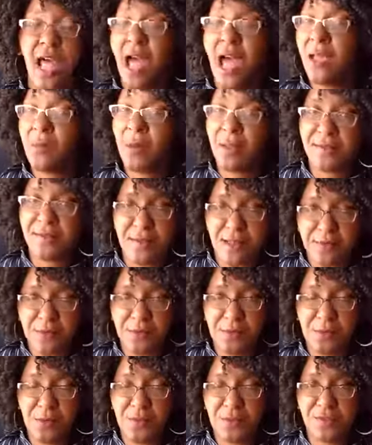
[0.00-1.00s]
I myself
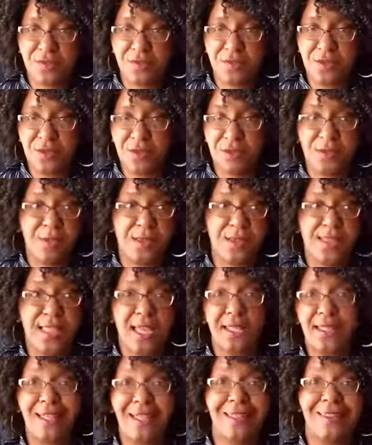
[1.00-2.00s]
am going to start doing
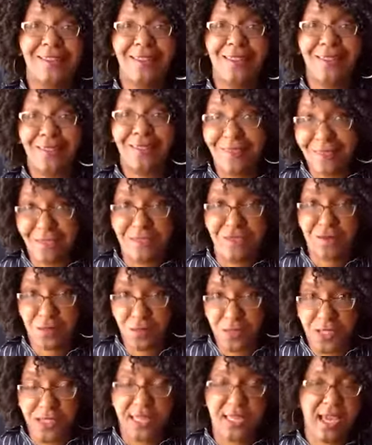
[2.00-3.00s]
that like this
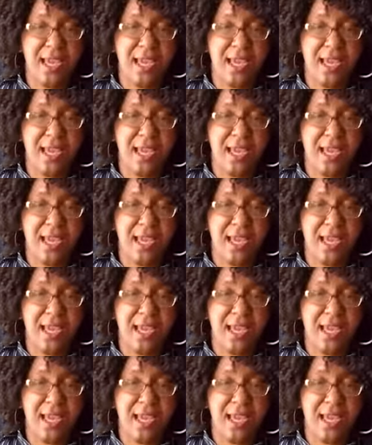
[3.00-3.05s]
week.